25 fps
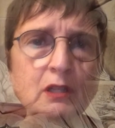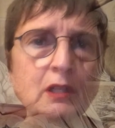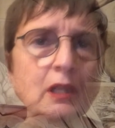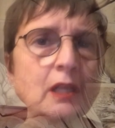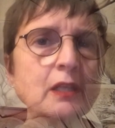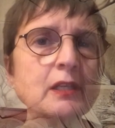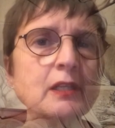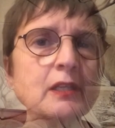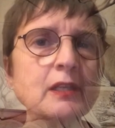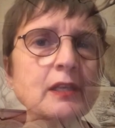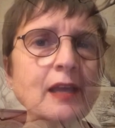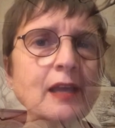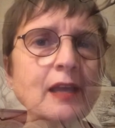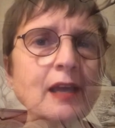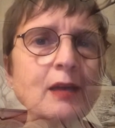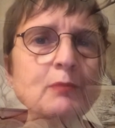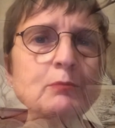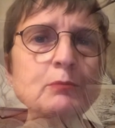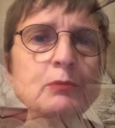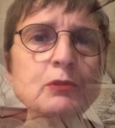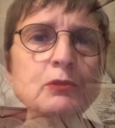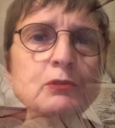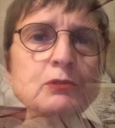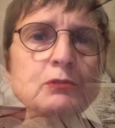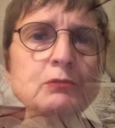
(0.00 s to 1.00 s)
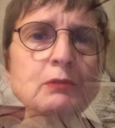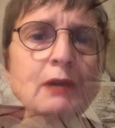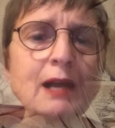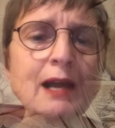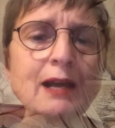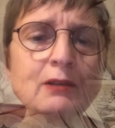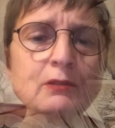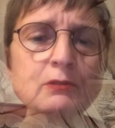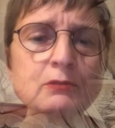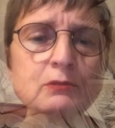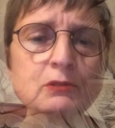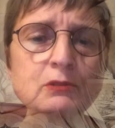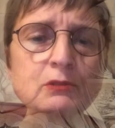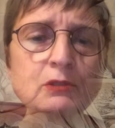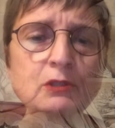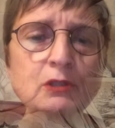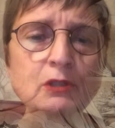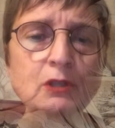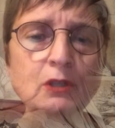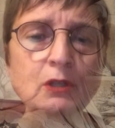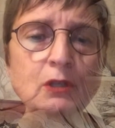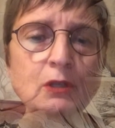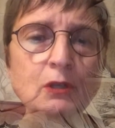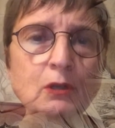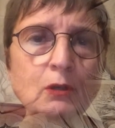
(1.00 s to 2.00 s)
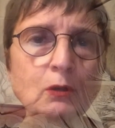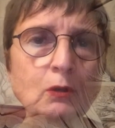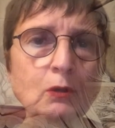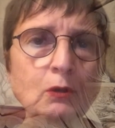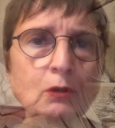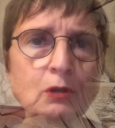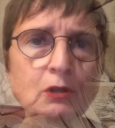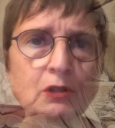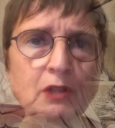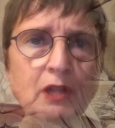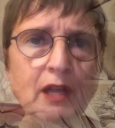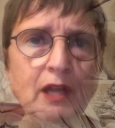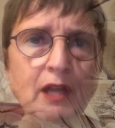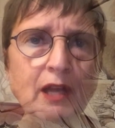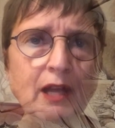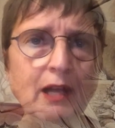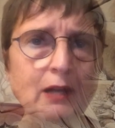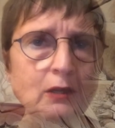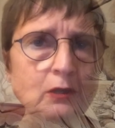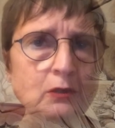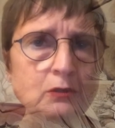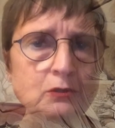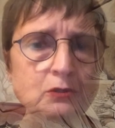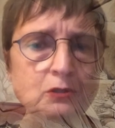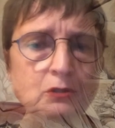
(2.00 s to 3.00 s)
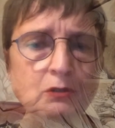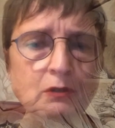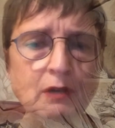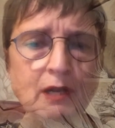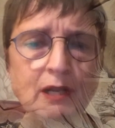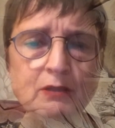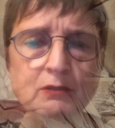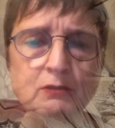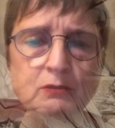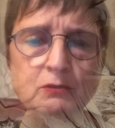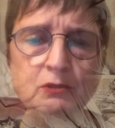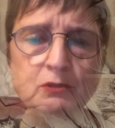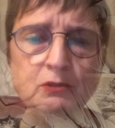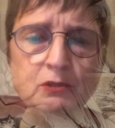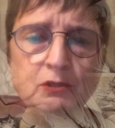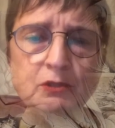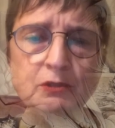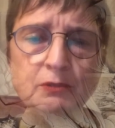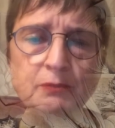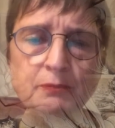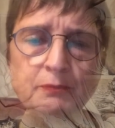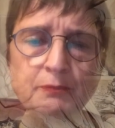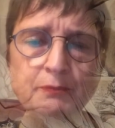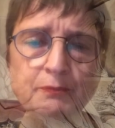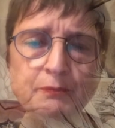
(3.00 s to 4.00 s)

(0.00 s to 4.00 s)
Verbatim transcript: Then he gambolled round o'er the hallowed ground.